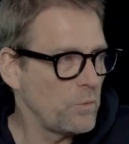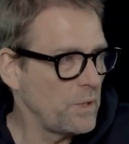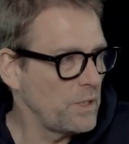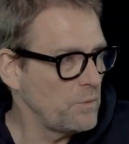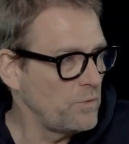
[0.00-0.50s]

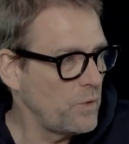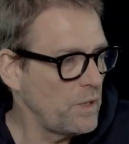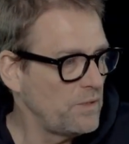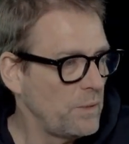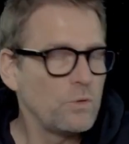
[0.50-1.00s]
we come to
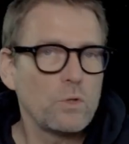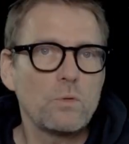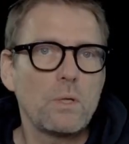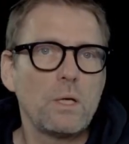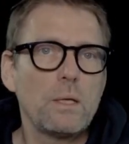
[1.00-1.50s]
our summary
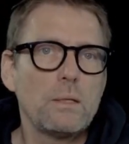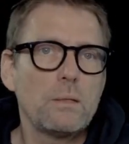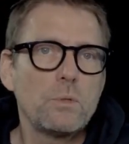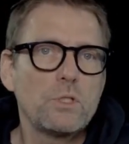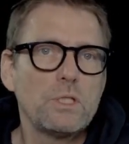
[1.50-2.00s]

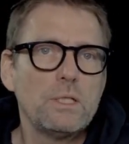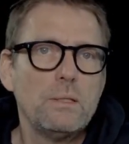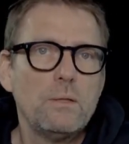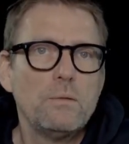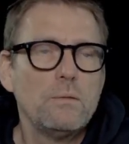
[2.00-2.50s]
regarding the
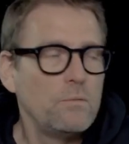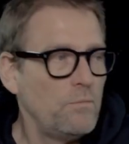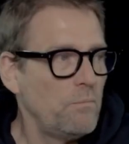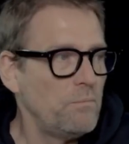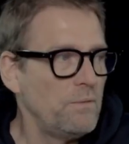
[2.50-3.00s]
machine.
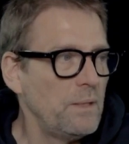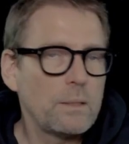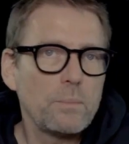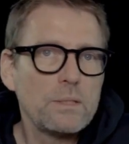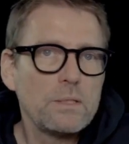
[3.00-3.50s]
It can be